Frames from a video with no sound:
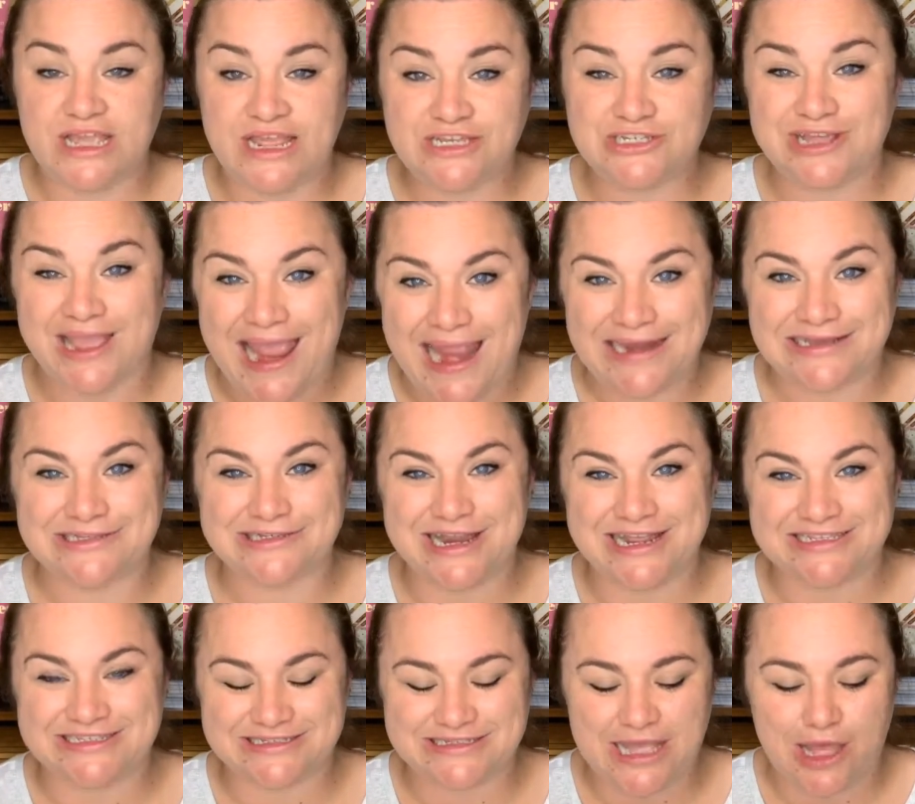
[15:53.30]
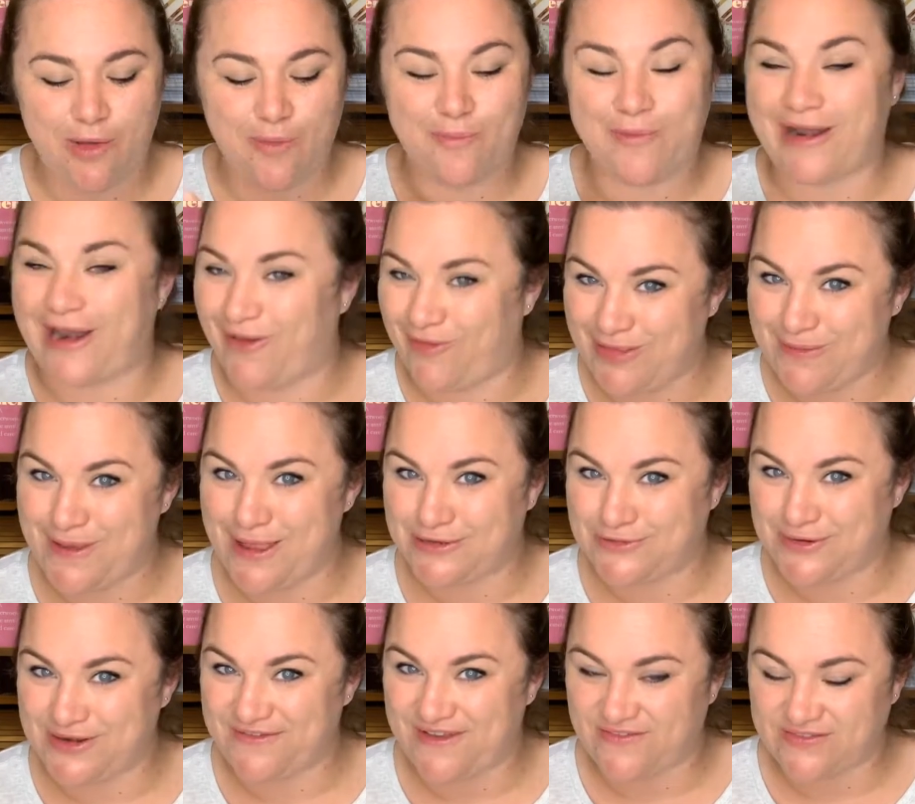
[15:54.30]
It took 82 days to sell, but I only paid
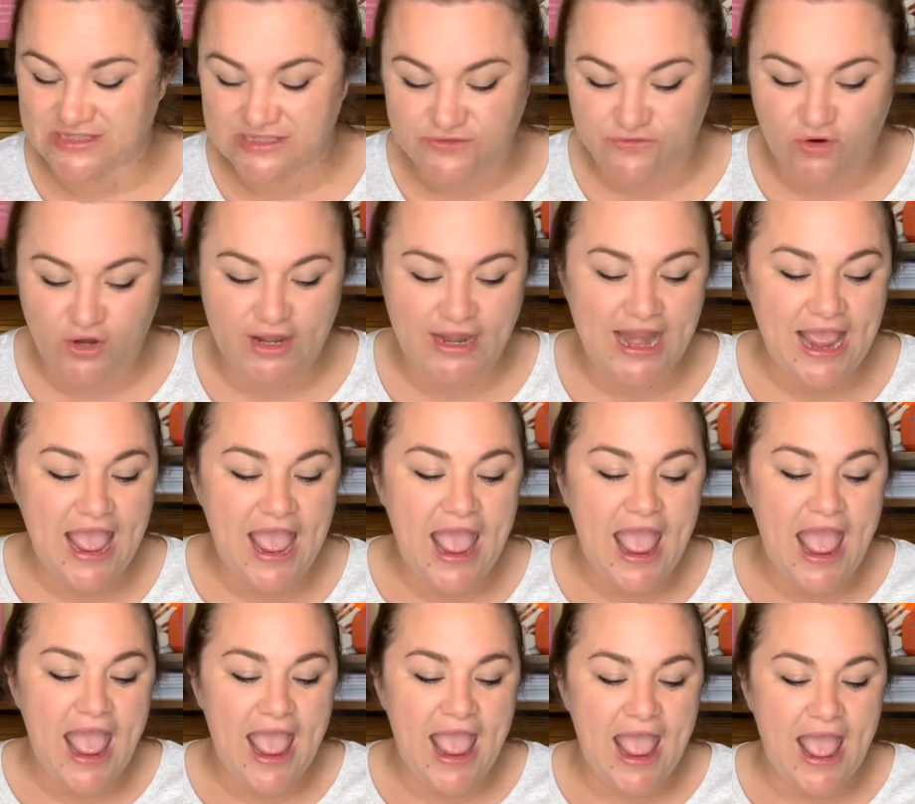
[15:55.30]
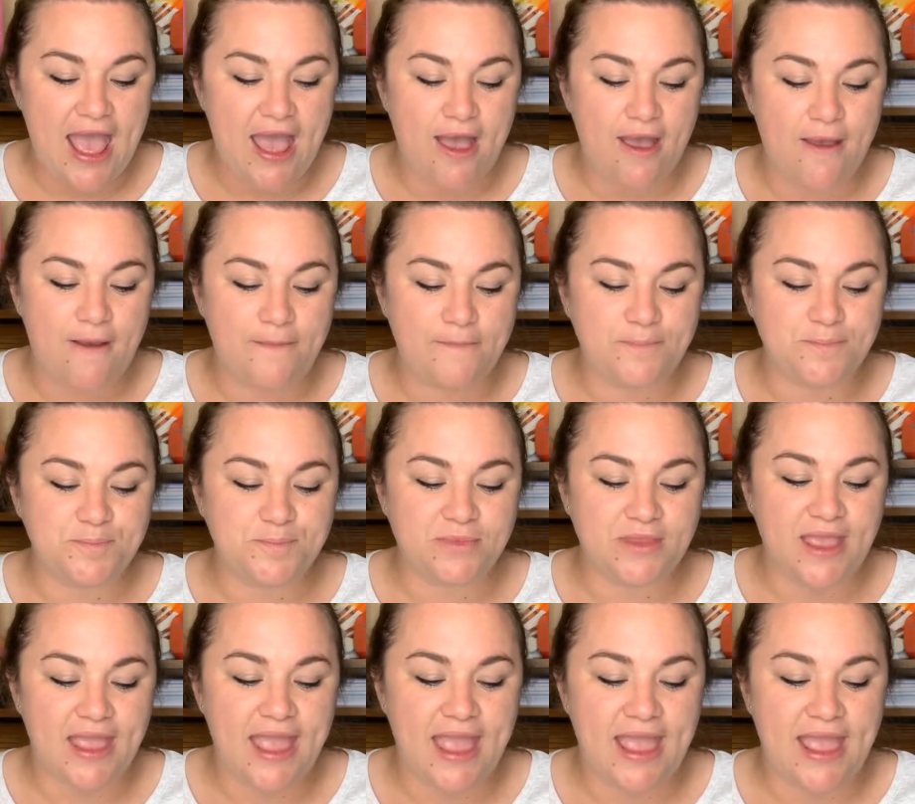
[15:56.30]
25 cents for it. Um,
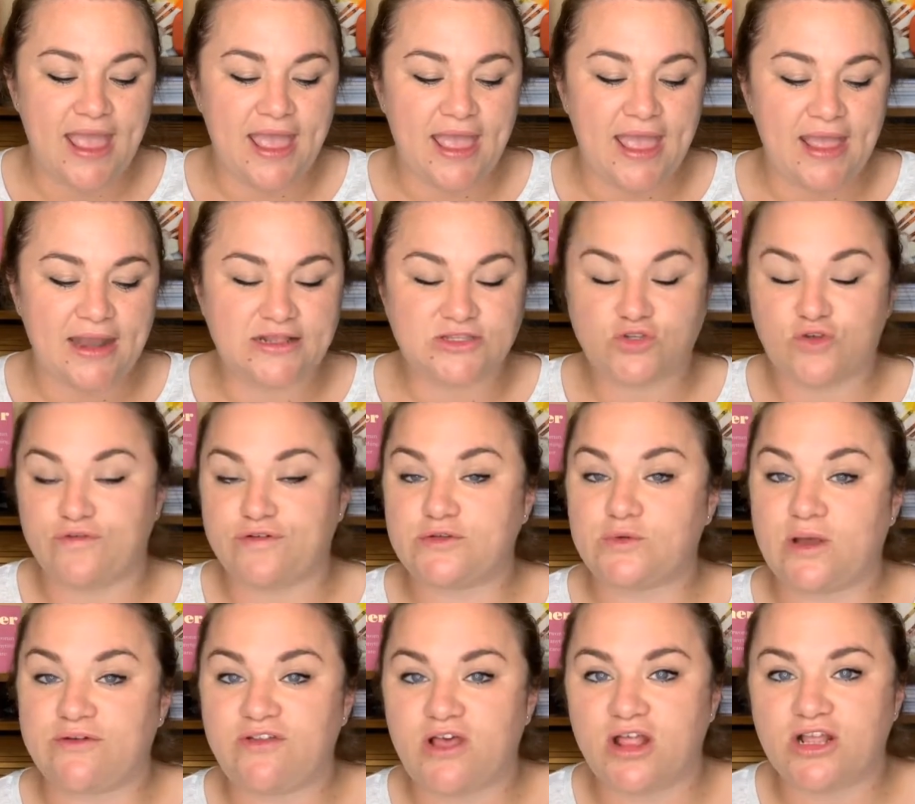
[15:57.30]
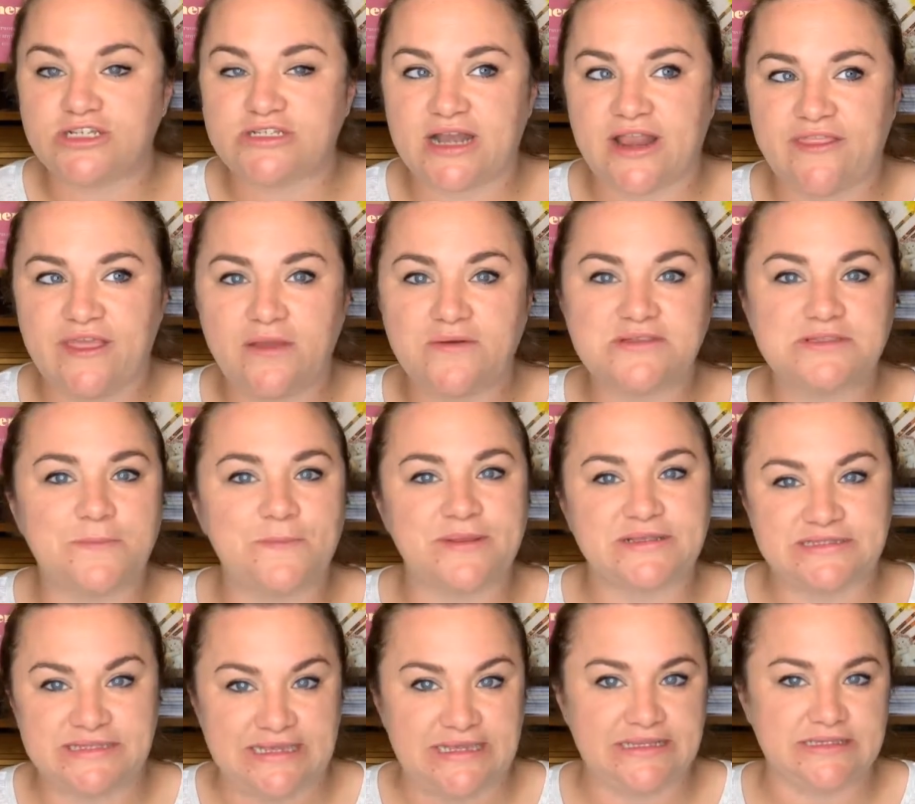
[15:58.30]
and it sold for $12, and I think it was the
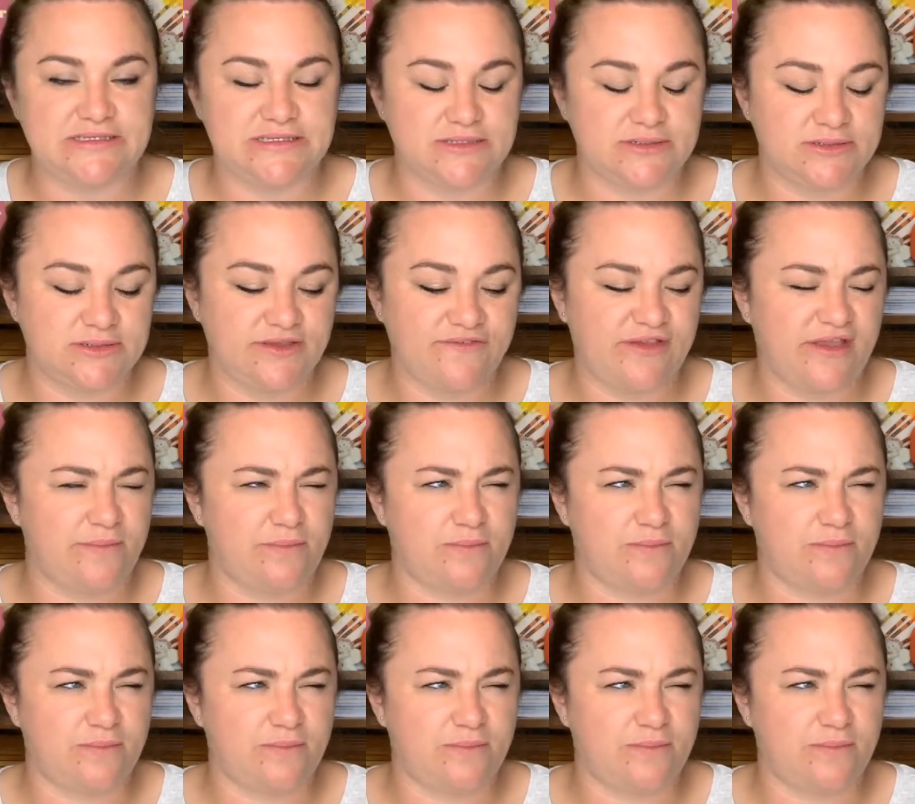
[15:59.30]
petite, if